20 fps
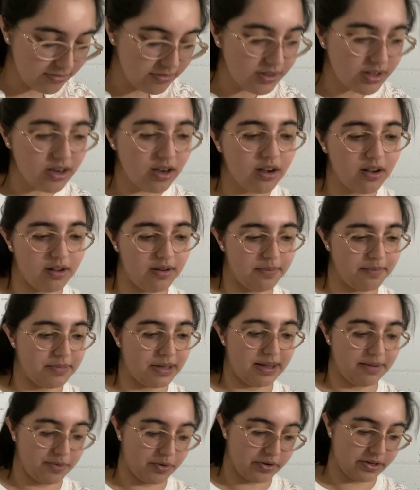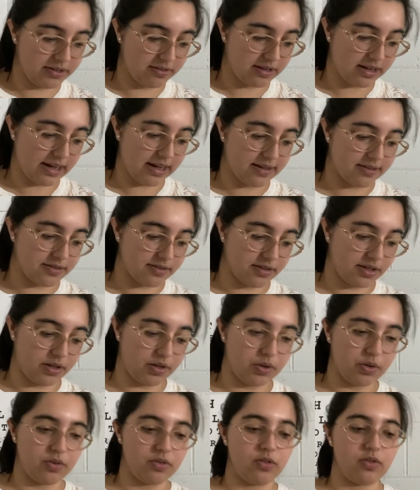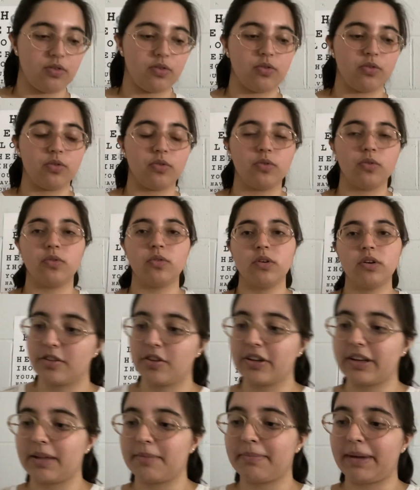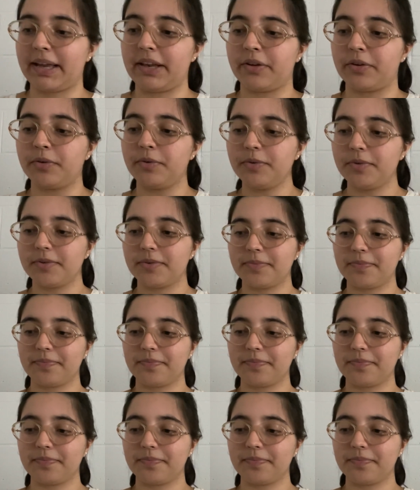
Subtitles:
I'm going to ask you to look at my nose.